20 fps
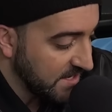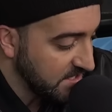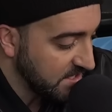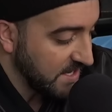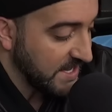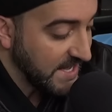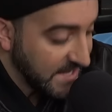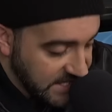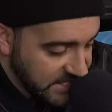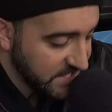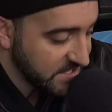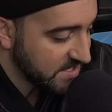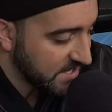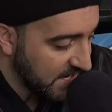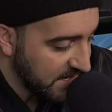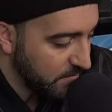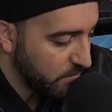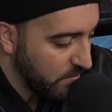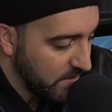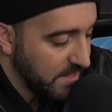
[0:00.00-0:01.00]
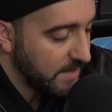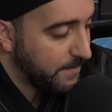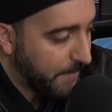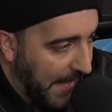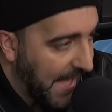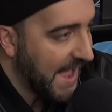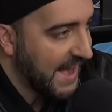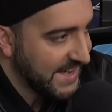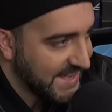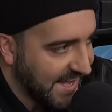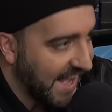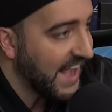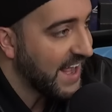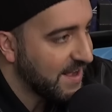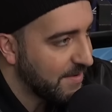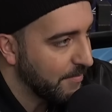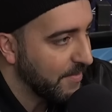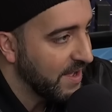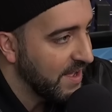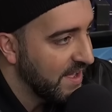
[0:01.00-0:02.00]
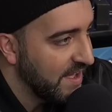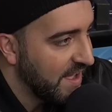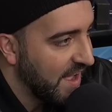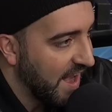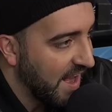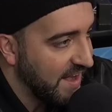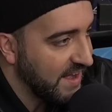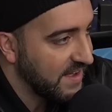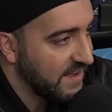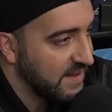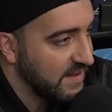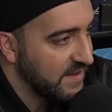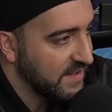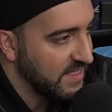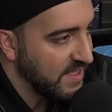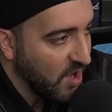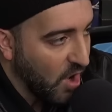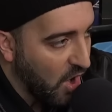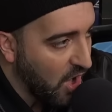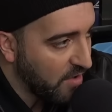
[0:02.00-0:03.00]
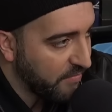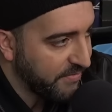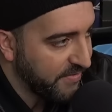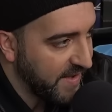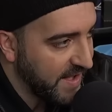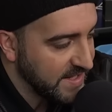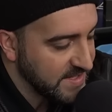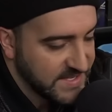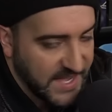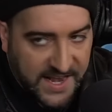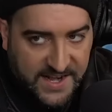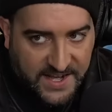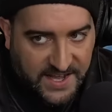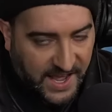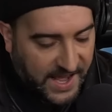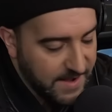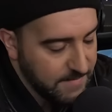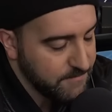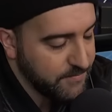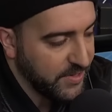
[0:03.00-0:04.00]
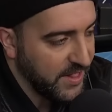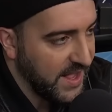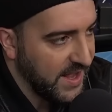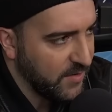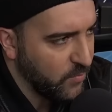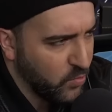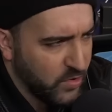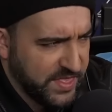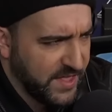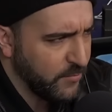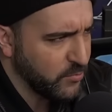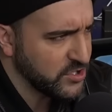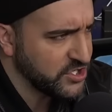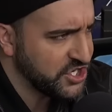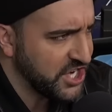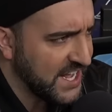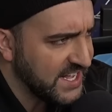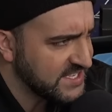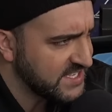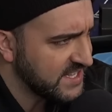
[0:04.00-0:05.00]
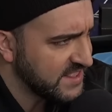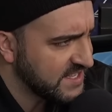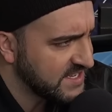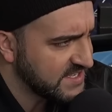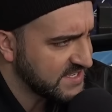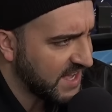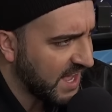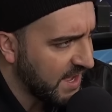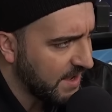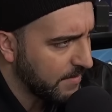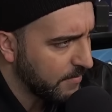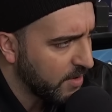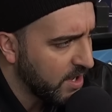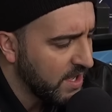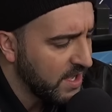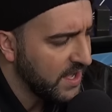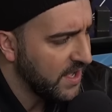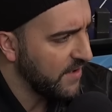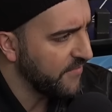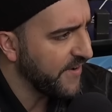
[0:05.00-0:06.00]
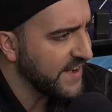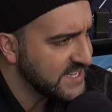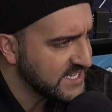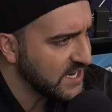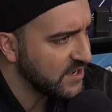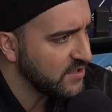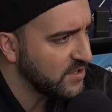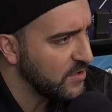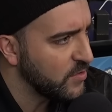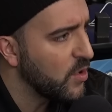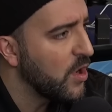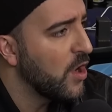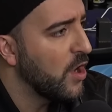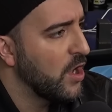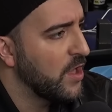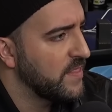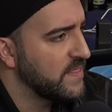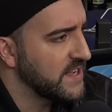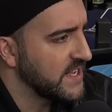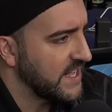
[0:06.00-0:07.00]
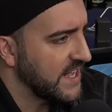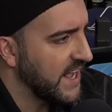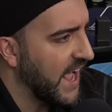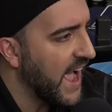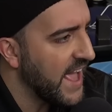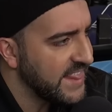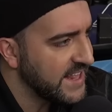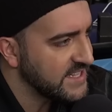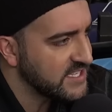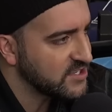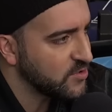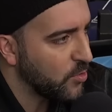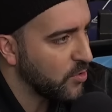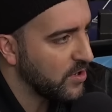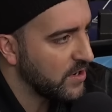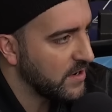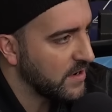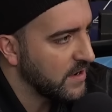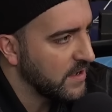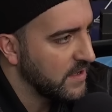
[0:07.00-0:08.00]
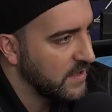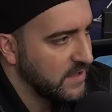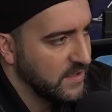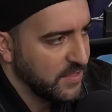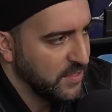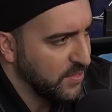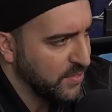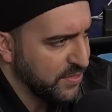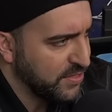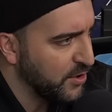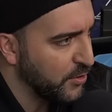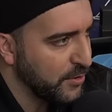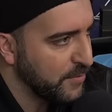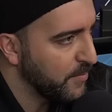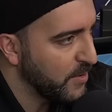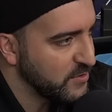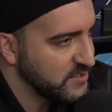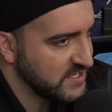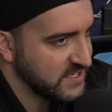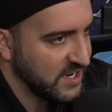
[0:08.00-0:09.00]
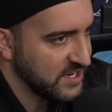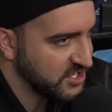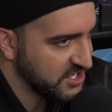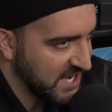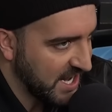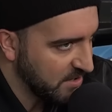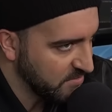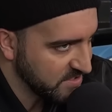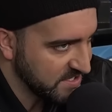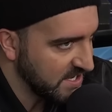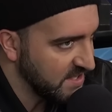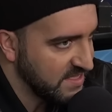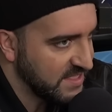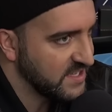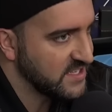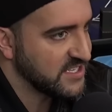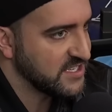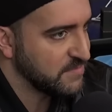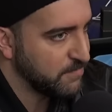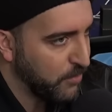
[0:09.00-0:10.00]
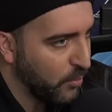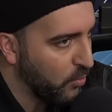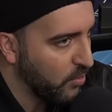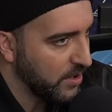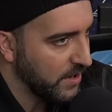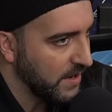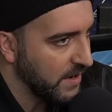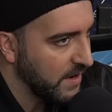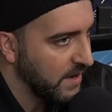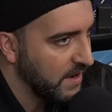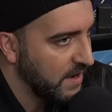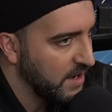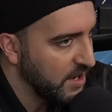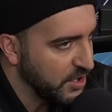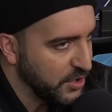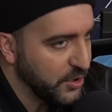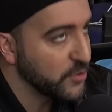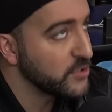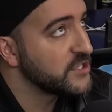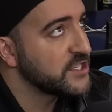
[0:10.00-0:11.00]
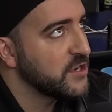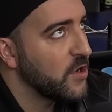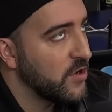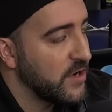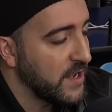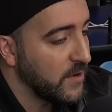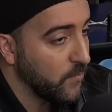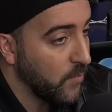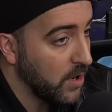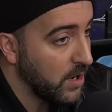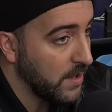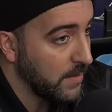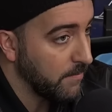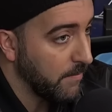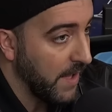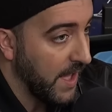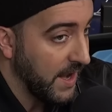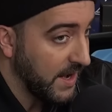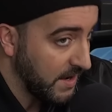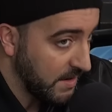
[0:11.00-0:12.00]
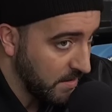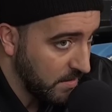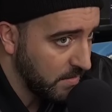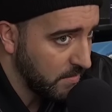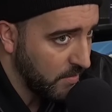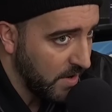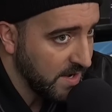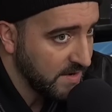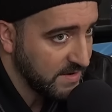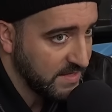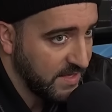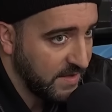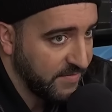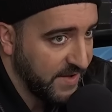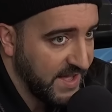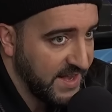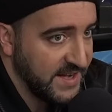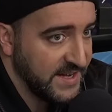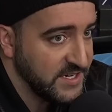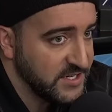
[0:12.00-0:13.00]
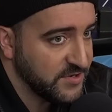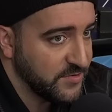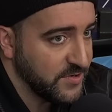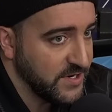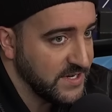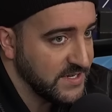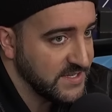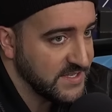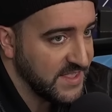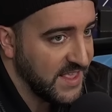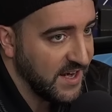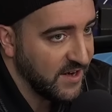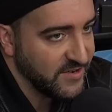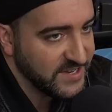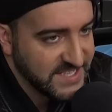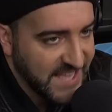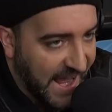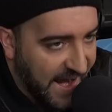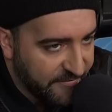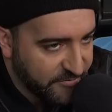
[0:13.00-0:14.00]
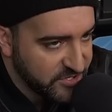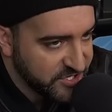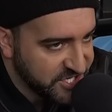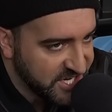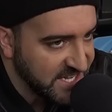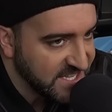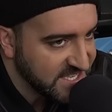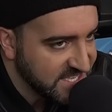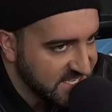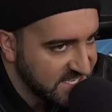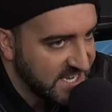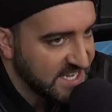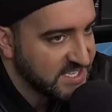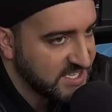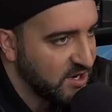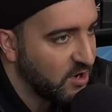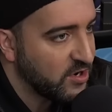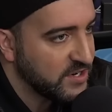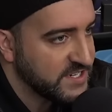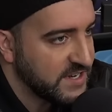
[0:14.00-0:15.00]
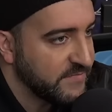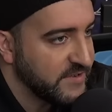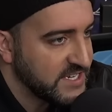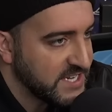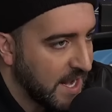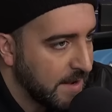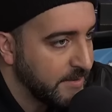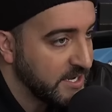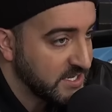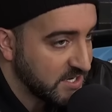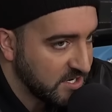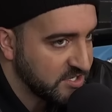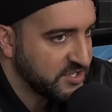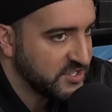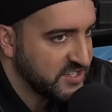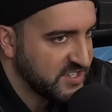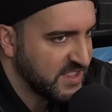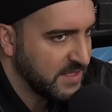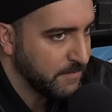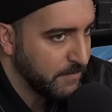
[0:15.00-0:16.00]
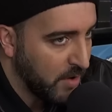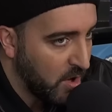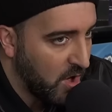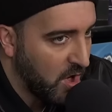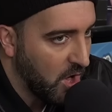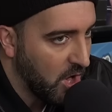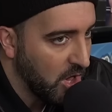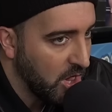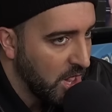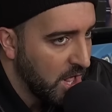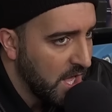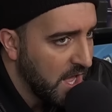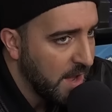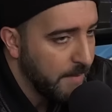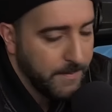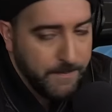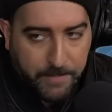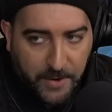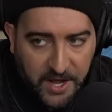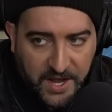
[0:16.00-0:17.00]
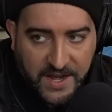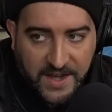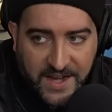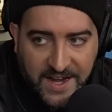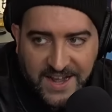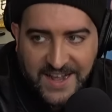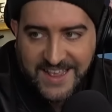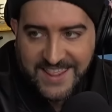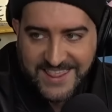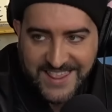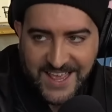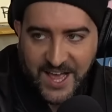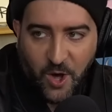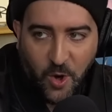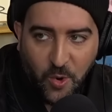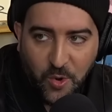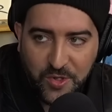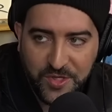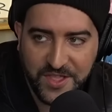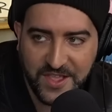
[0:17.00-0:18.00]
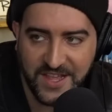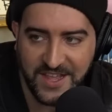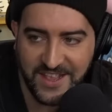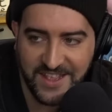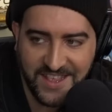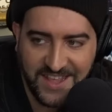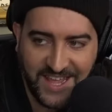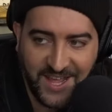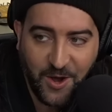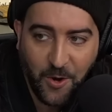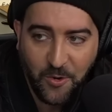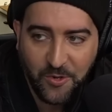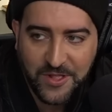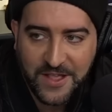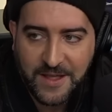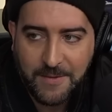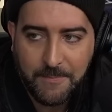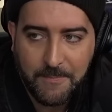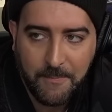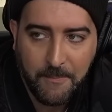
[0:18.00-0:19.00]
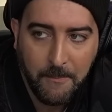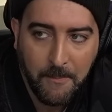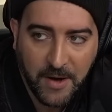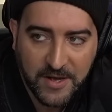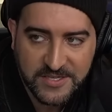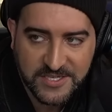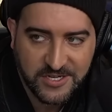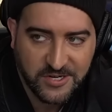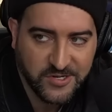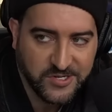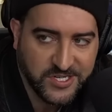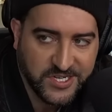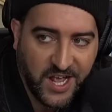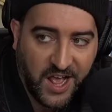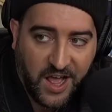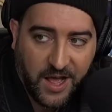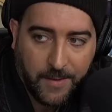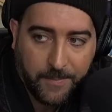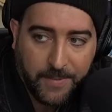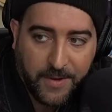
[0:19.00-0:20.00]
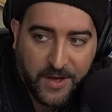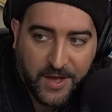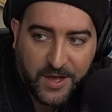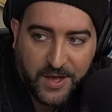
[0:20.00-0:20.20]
He just had a really bad game, and the offense had a game plan where they were chasing this game. If I tell you, the guy that scored the third most touchdowns in this sport, your starting running back, and granted they've had injuries there, is averaging 6 yards every time he touches the ball, but he only musters up